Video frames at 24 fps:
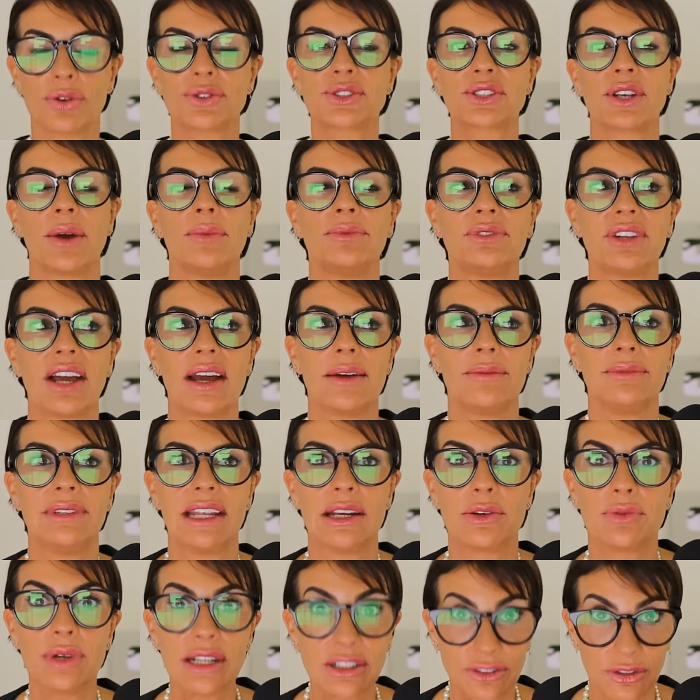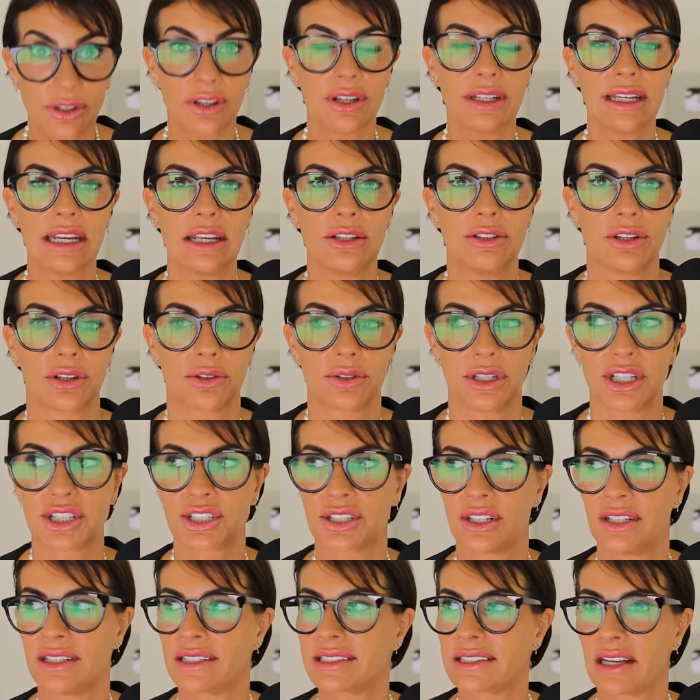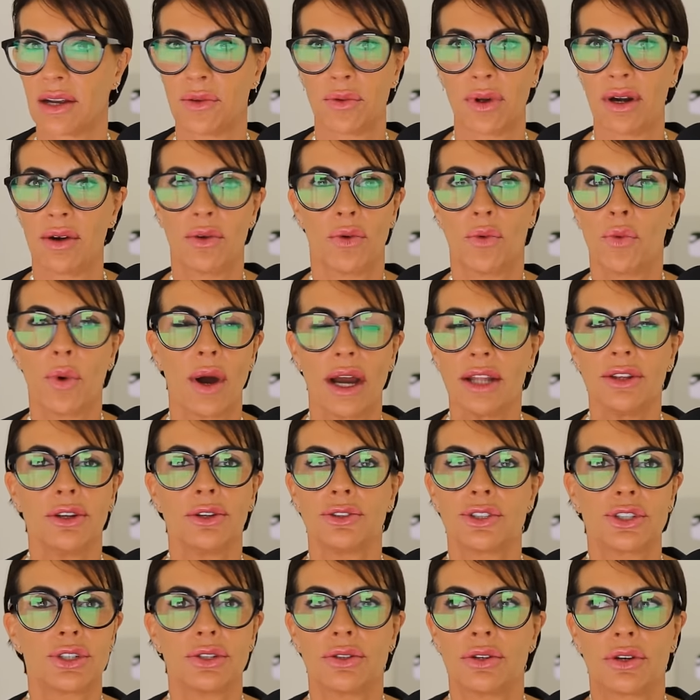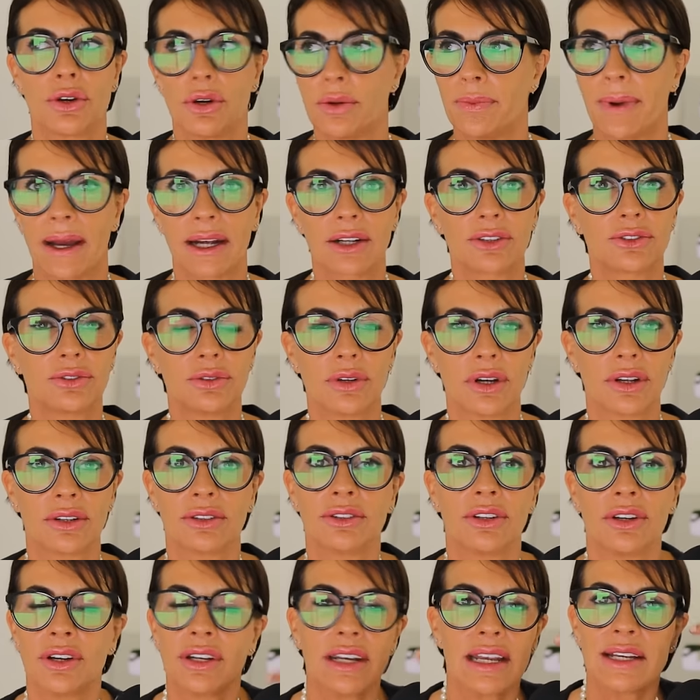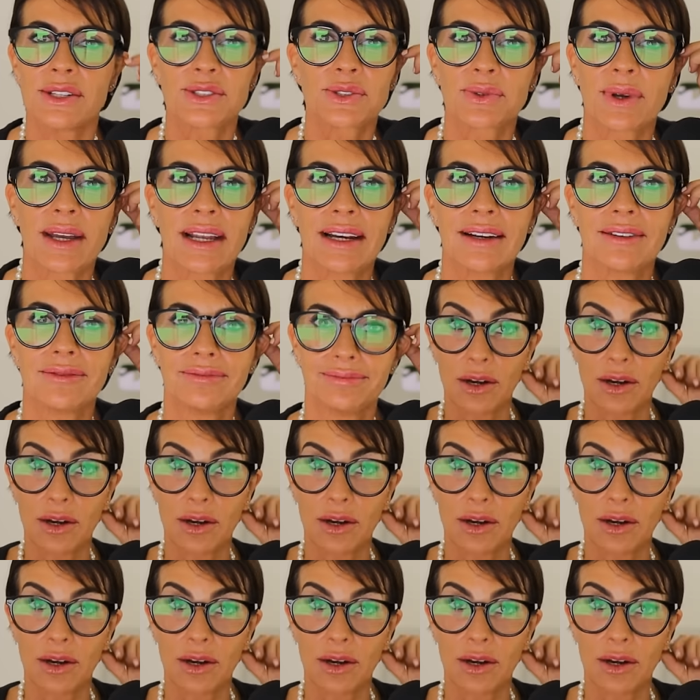Or sometimes they're returning the question, say, well, why don't you go back to London as well?